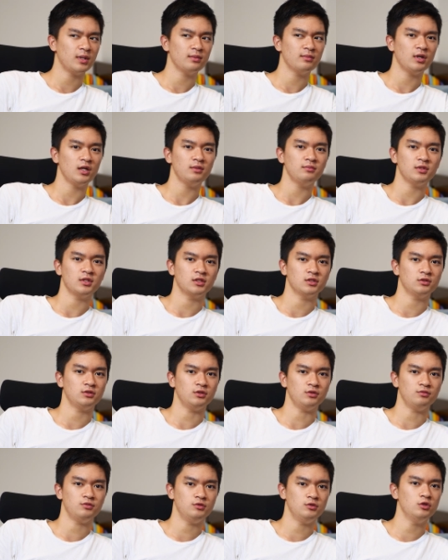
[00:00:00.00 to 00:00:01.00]
my mind because
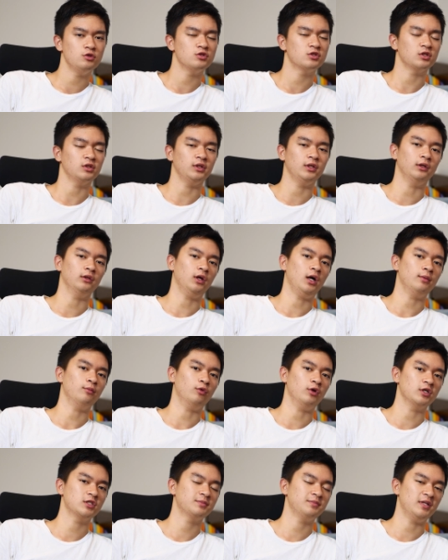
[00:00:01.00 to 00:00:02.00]
they're usually a lot
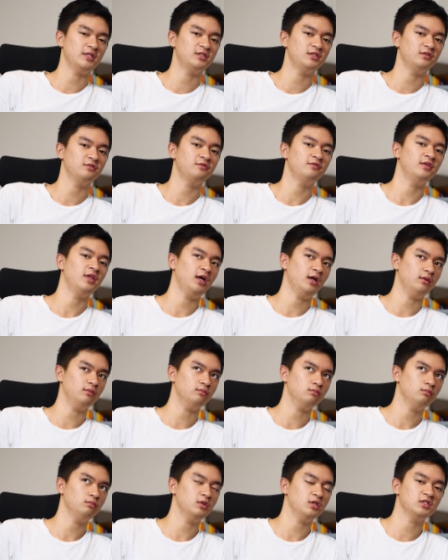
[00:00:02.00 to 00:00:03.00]
more expensive
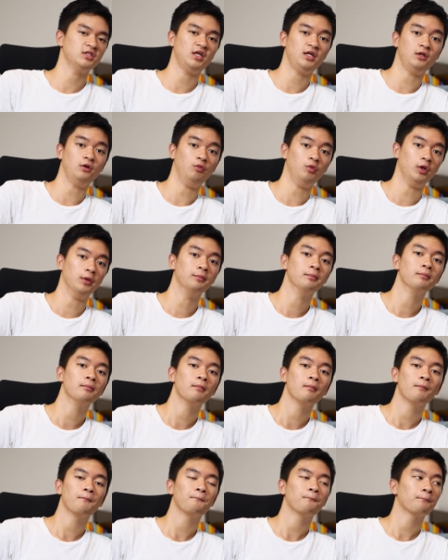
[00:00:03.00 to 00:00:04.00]
than the SATA one.
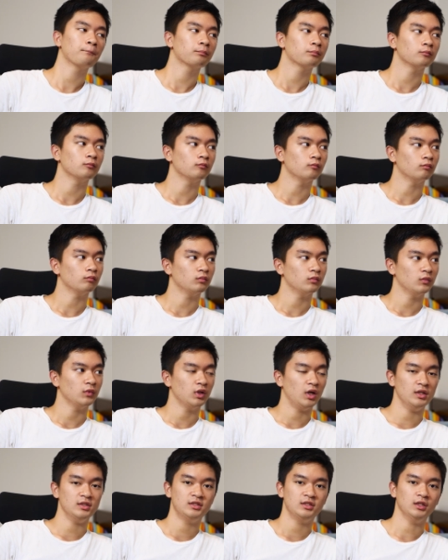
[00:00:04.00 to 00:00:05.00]

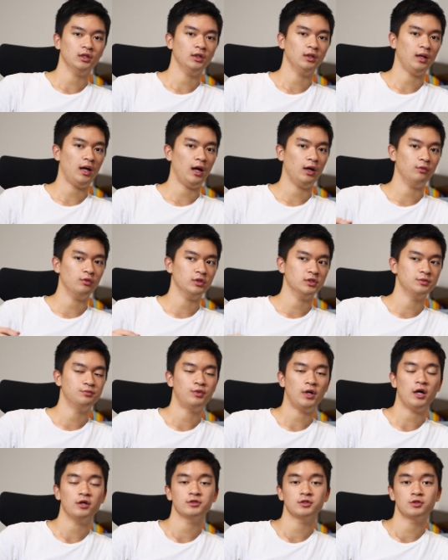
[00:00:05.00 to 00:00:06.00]
Until I was
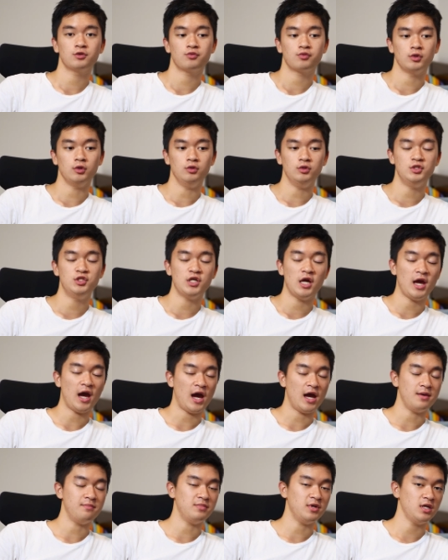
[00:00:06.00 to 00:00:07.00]
browsing through J
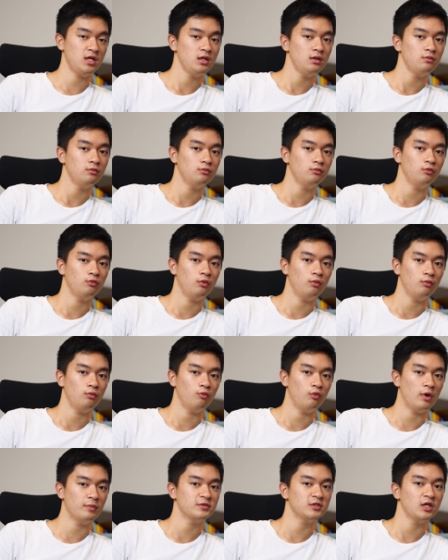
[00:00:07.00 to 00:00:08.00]
I B
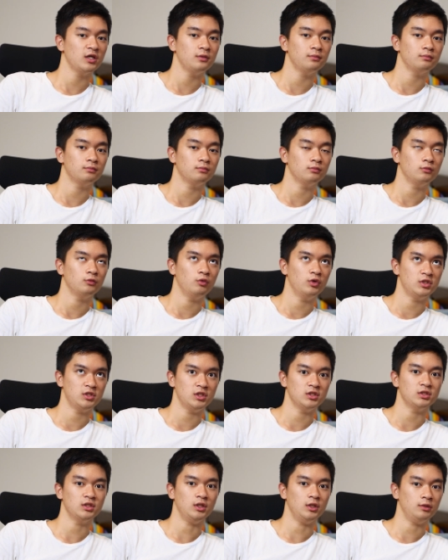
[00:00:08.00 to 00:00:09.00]
website, which
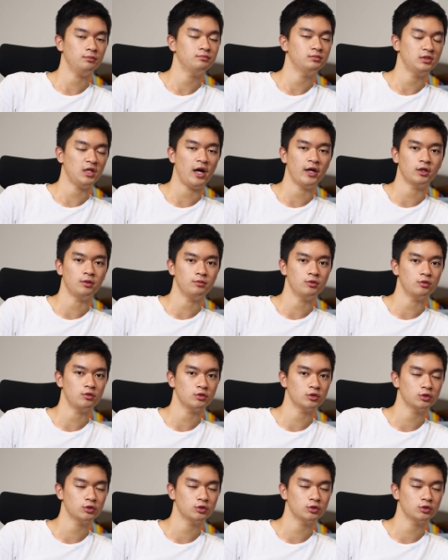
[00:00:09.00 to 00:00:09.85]
is a Thai computer